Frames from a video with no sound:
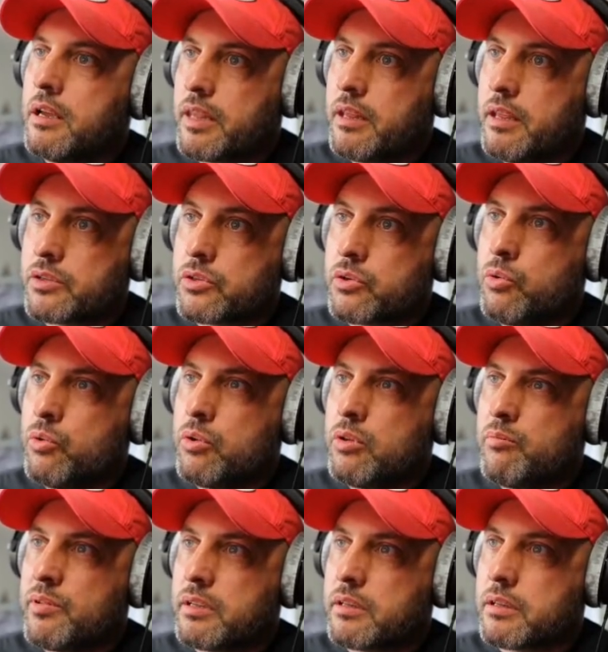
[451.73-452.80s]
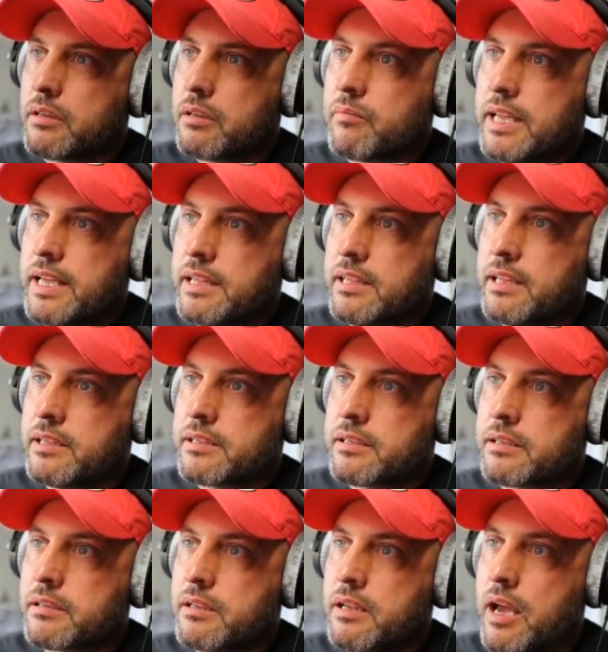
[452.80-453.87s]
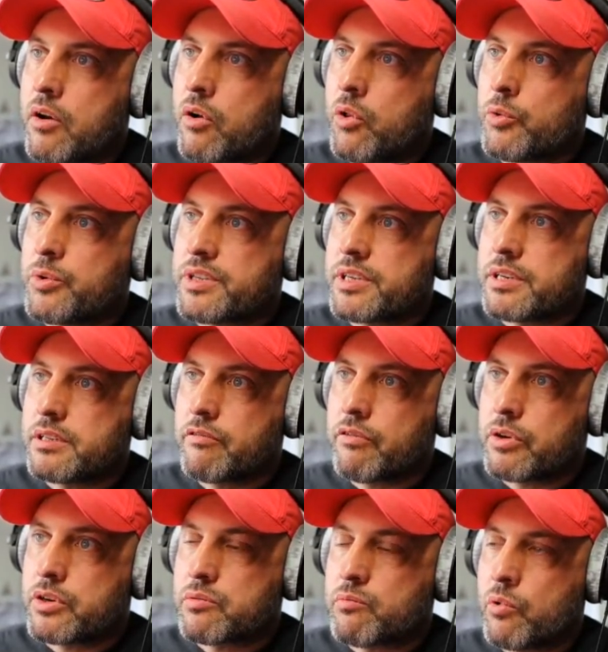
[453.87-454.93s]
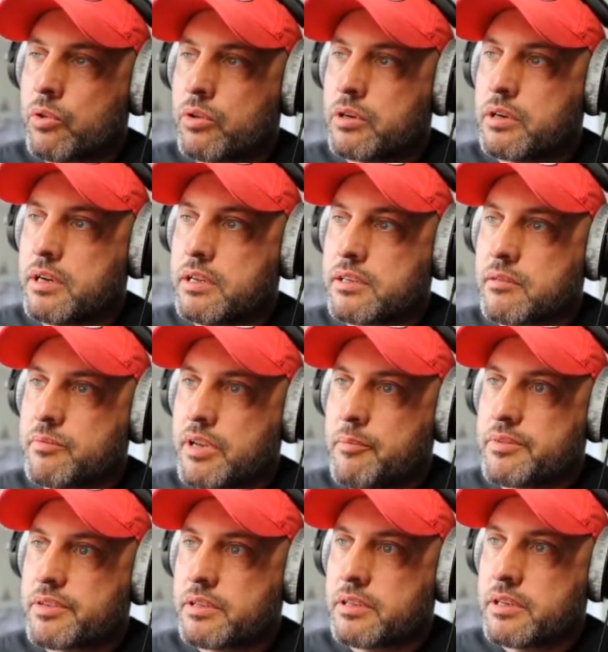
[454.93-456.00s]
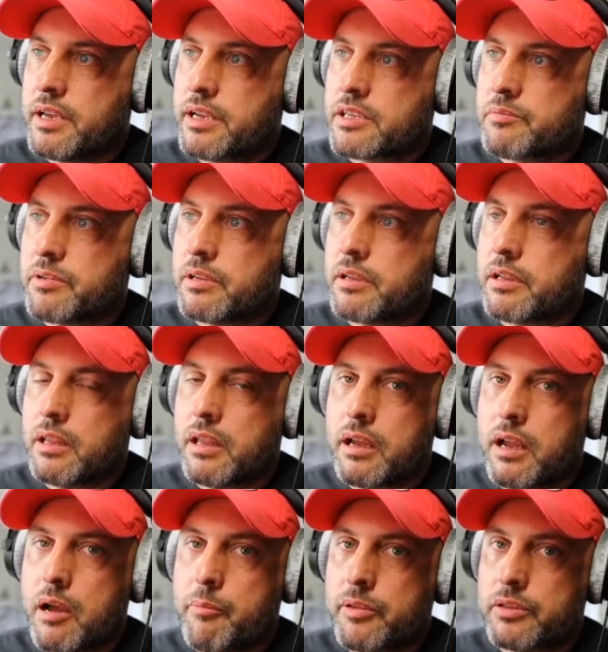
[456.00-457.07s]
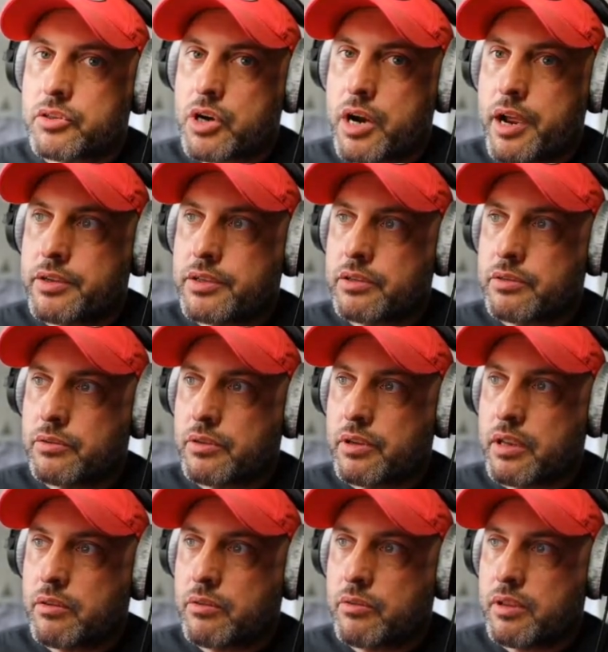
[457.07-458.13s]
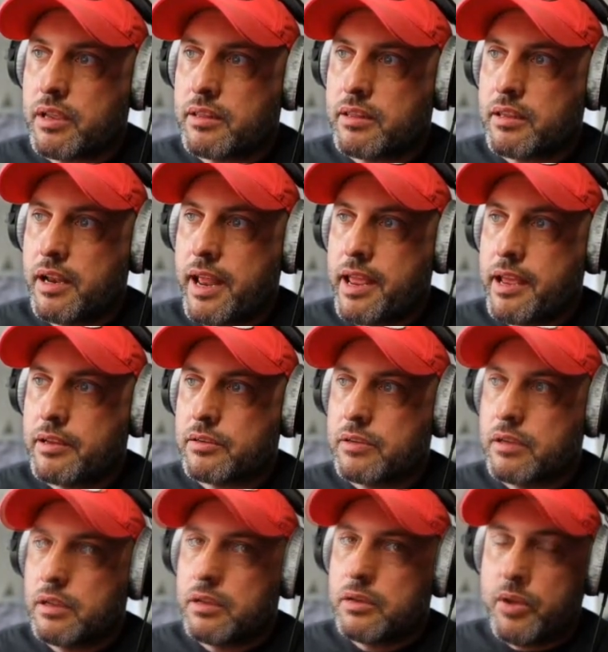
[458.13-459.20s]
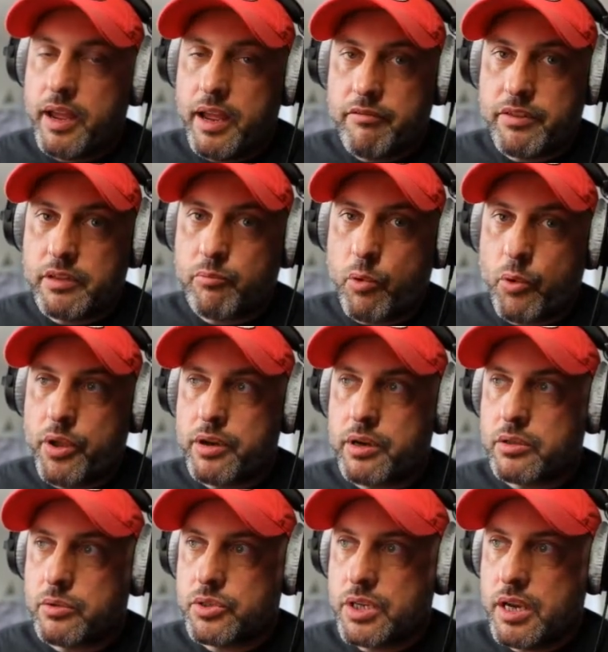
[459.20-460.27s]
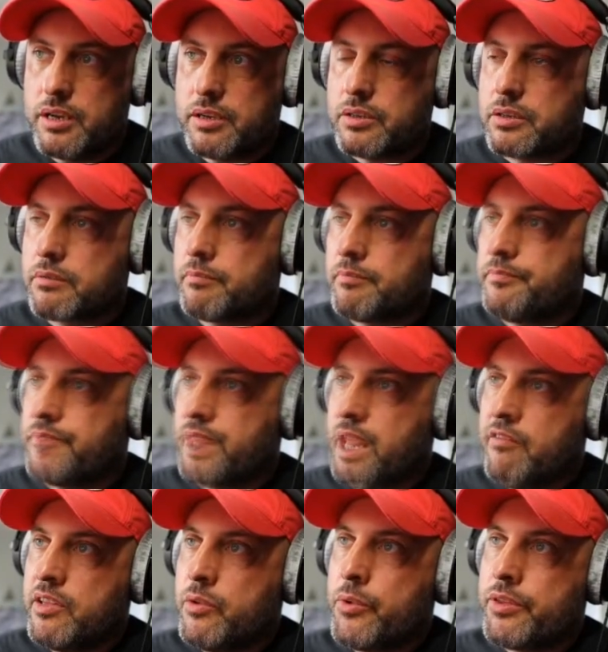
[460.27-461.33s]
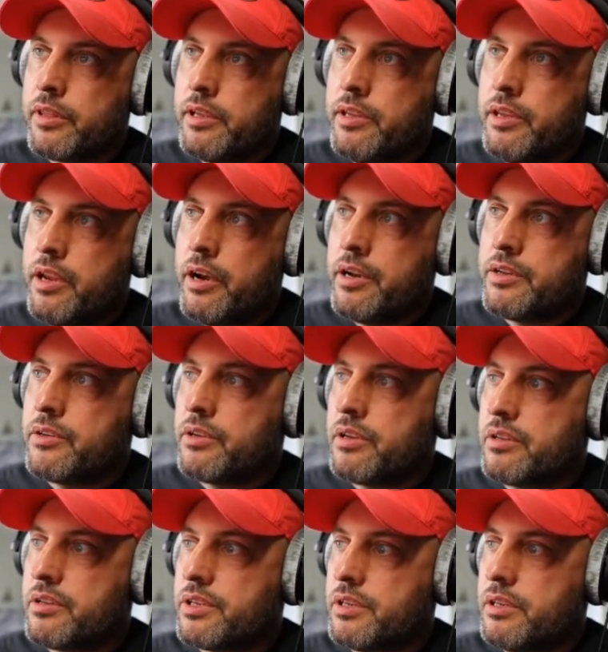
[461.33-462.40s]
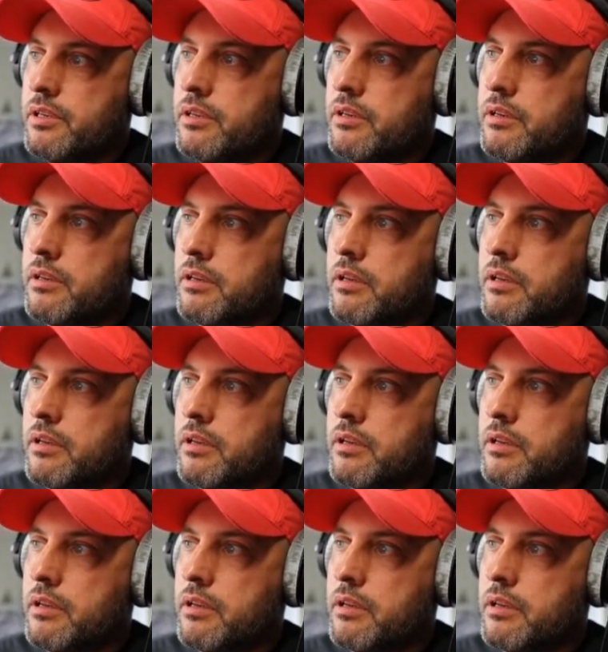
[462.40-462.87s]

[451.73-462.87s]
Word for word: That's cool, but it's not always easy for smaller, and sometimes it takes me a couple of tries to get that hand, to have that pointer to change. Even with linear, as you can see,